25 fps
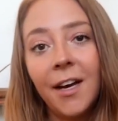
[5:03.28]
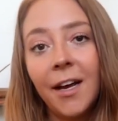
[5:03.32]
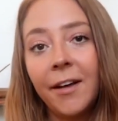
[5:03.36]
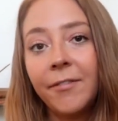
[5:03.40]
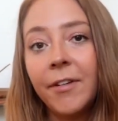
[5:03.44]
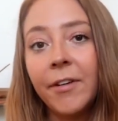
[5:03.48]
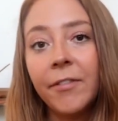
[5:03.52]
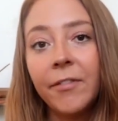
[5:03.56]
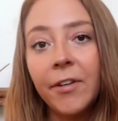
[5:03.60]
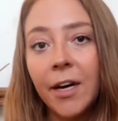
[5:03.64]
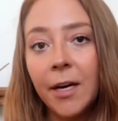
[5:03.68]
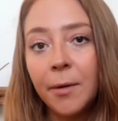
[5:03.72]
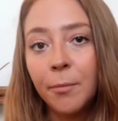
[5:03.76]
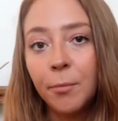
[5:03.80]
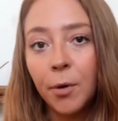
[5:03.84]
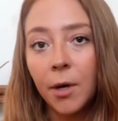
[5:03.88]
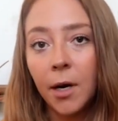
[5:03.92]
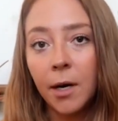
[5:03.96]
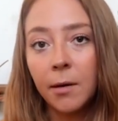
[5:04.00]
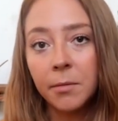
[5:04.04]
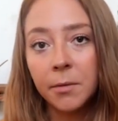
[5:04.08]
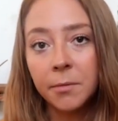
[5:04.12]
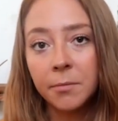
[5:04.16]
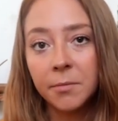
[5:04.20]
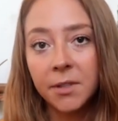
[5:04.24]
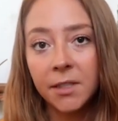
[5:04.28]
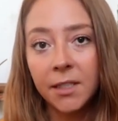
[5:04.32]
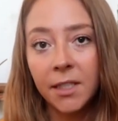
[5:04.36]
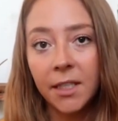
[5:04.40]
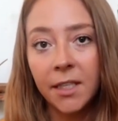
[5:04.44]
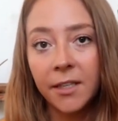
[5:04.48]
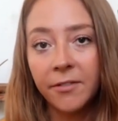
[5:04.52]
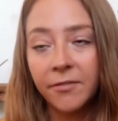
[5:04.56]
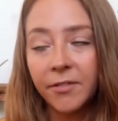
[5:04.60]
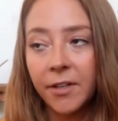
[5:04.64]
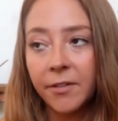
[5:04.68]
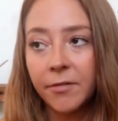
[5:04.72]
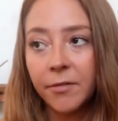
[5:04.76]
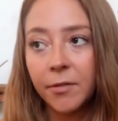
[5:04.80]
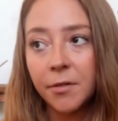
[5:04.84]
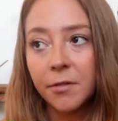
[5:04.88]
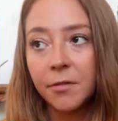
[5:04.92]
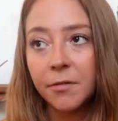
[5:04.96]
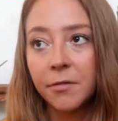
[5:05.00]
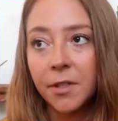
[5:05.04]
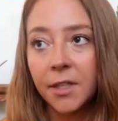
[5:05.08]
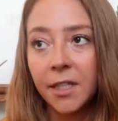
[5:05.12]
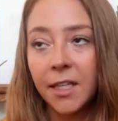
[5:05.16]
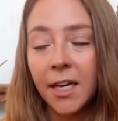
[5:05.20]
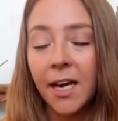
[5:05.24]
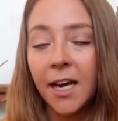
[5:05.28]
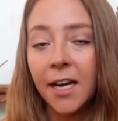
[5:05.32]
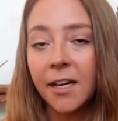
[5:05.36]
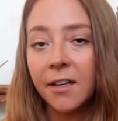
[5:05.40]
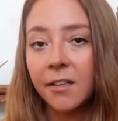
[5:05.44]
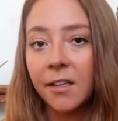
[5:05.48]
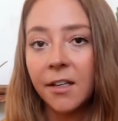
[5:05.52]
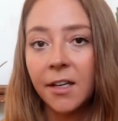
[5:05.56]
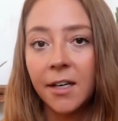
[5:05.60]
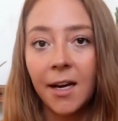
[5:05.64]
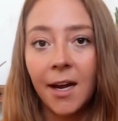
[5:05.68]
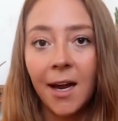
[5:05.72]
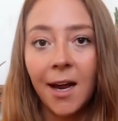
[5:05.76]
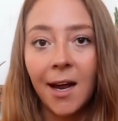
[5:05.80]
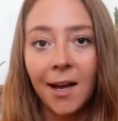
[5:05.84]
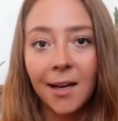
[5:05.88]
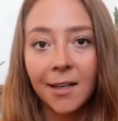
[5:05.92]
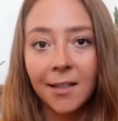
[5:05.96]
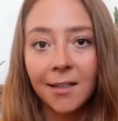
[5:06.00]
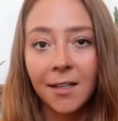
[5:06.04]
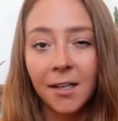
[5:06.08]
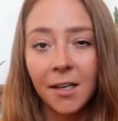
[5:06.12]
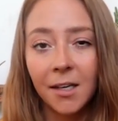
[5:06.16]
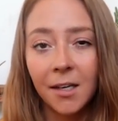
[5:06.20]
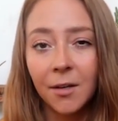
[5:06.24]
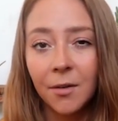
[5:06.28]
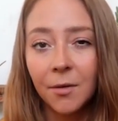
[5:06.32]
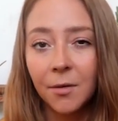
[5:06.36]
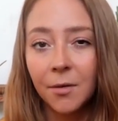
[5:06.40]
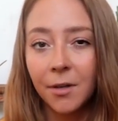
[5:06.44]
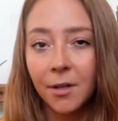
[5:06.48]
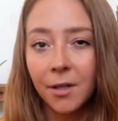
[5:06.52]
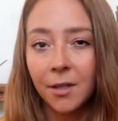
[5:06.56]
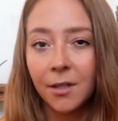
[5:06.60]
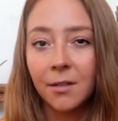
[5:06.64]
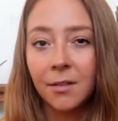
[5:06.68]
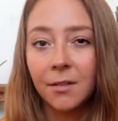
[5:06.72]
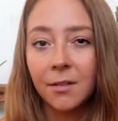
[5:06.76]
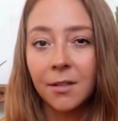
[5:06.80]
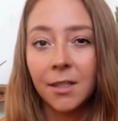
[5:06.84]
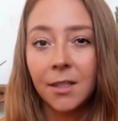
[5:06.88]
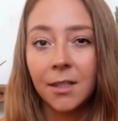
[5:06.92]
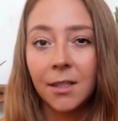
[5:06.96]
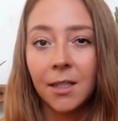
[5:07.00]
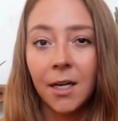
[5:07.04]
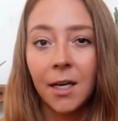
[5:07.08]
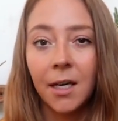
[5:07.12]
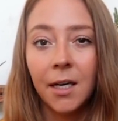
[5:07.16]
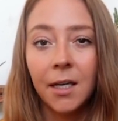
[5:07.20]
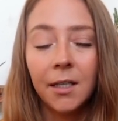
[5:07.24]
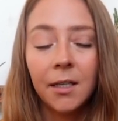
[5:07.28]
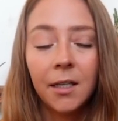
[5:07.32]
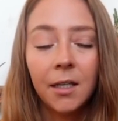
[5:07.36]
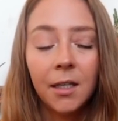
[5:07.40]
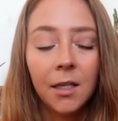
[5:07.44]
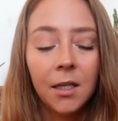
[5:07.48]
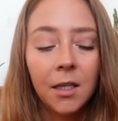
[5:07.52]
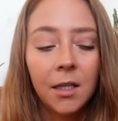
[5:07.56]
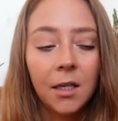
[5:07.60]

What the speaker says: never had problem skin. I've never really had a lot of acne or anything like that.